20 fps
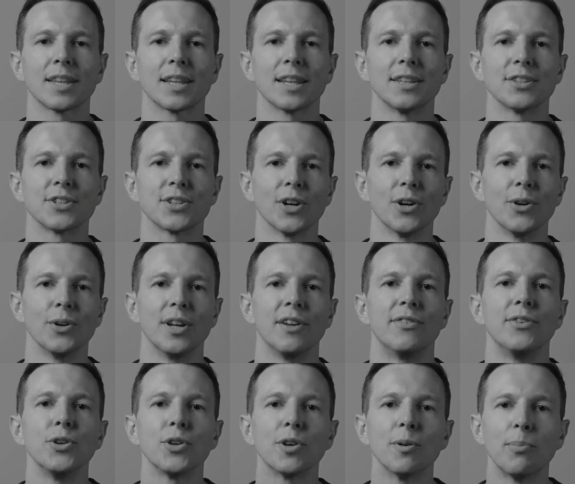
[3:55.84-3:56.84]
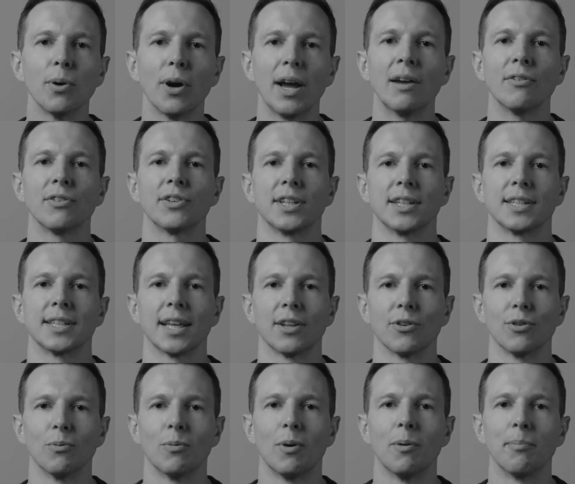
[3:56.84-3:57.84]
So if you can put everything
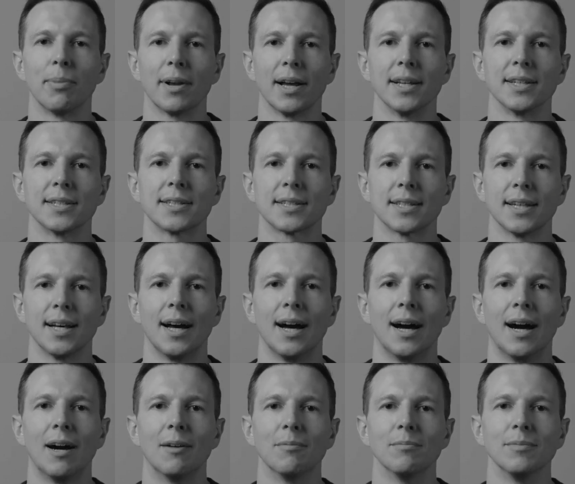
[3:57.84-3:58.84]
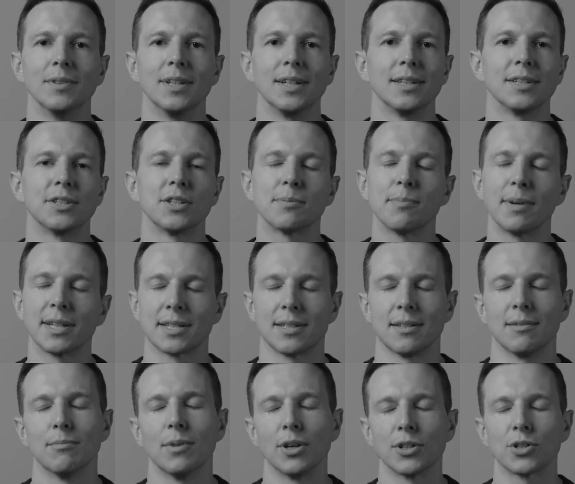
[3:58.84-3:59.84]
together in one place, it just makes it a much